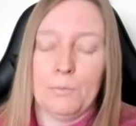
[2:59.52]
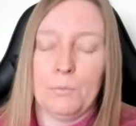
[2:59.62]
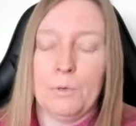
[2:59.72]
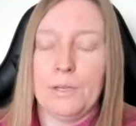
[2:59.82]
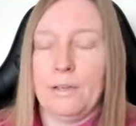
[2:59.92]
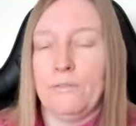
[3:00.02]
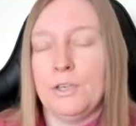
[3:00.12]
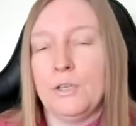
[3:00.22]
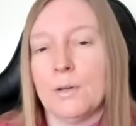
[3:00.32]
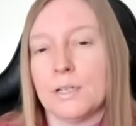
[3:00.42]
But whatever
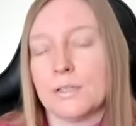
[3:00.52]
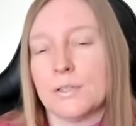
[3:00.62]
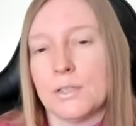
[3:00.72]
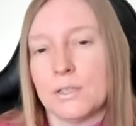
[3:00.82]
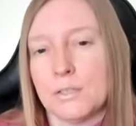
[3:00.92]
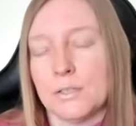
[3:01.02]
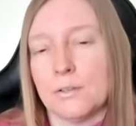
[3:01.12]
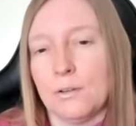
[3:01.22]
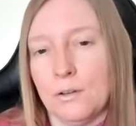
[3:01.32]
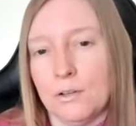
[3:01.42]
you are certain
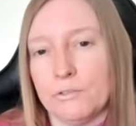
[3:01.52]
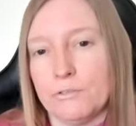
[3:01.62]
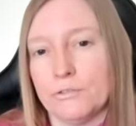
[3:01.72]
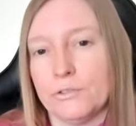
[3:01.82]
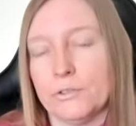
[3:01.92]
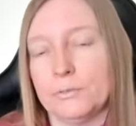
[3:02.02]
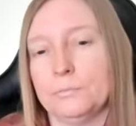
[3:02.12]
of,